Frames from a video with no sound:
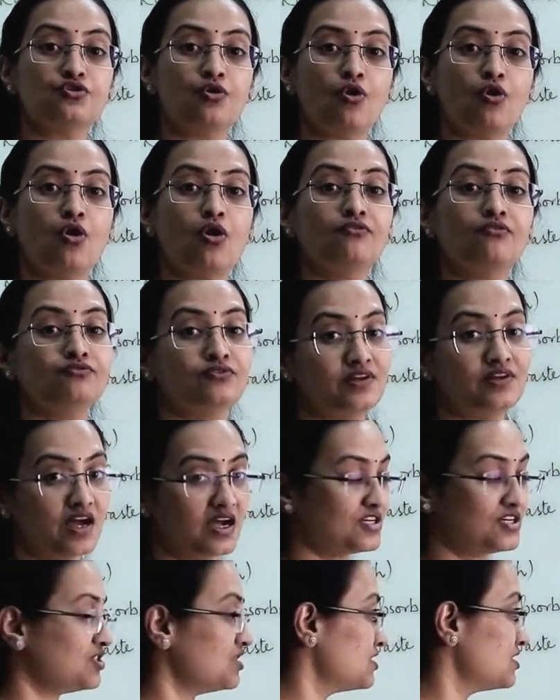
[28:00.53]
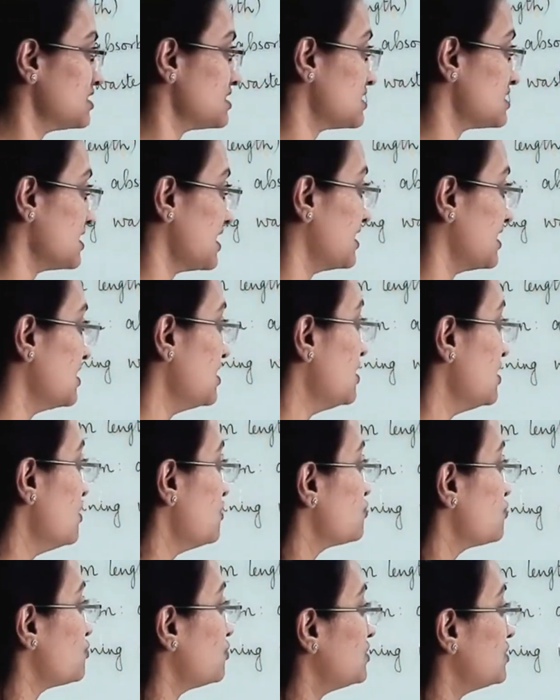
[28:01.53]
of large intestine.
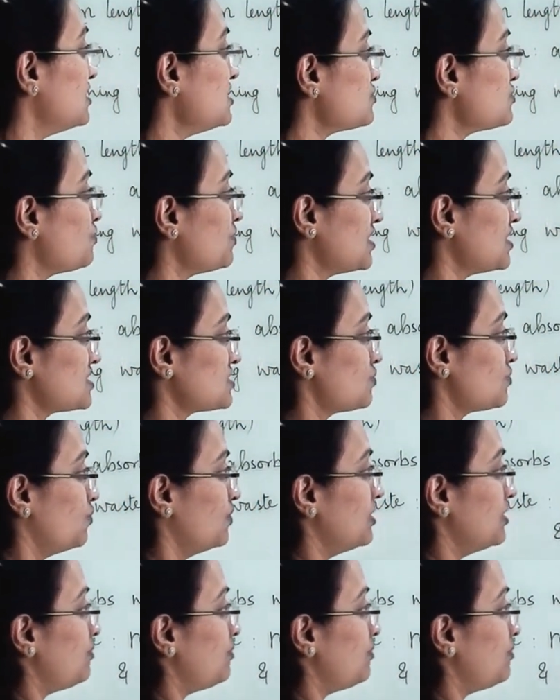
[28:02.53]
So this waste will